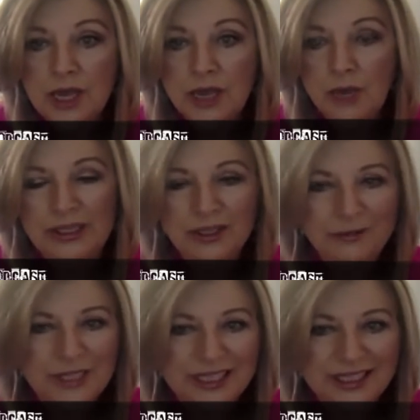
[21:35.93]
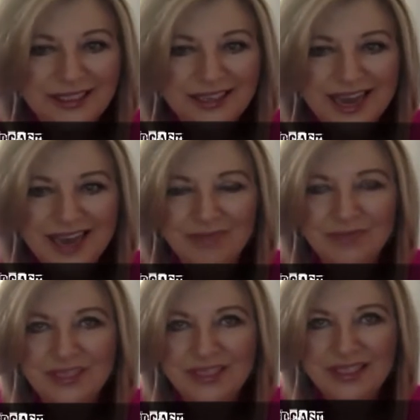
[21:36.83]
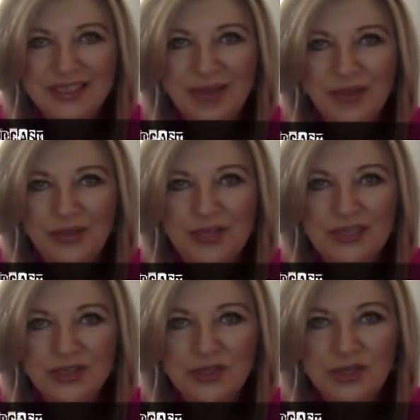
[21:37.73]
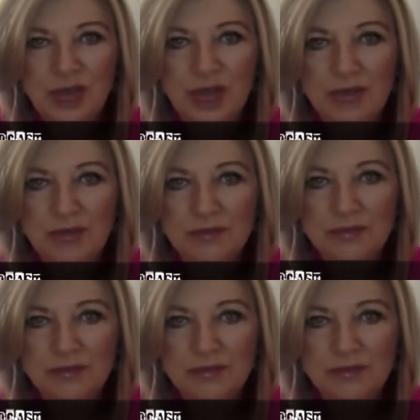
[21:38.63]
we lived in um, southeast um,